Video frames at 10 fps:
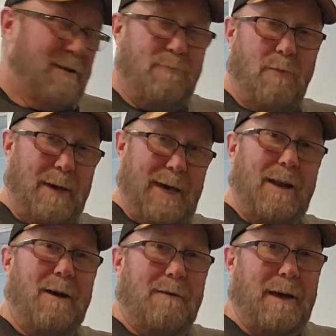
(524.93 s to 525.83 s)
And we'll be
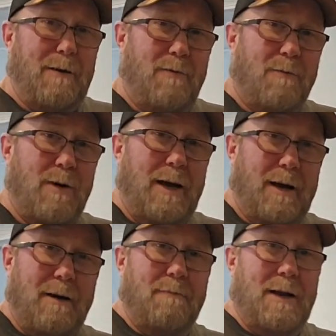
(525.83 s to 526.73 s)
getting on that cornbread
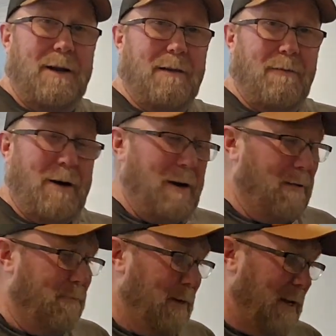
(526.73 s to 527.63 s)
here in a minute as
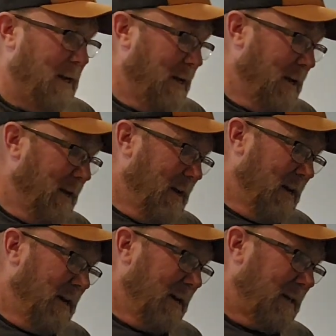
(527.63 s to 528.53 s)
well. But
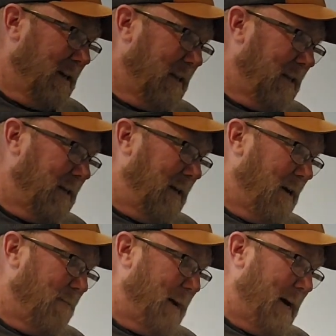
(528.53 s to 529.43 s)
let's get this
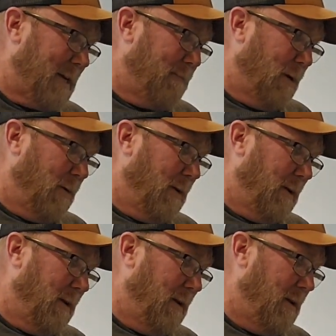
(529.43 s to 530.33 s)
here back to
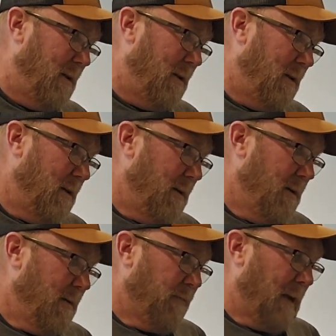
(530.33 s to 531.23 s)
boiling.
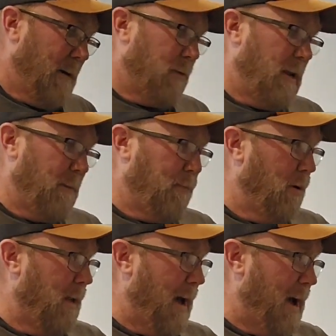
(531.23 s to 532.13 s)
I'll probably
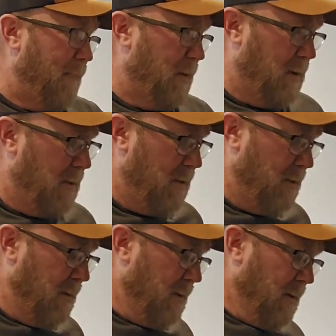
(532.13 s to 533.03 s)
put half
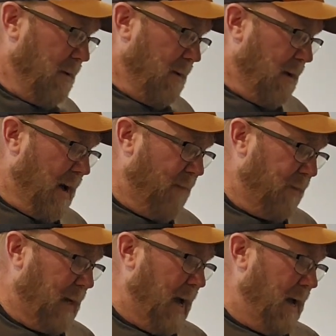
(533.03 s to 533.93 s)

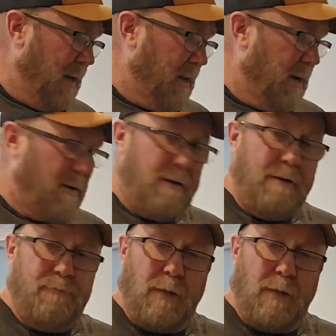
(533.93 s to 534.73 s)
a can in there.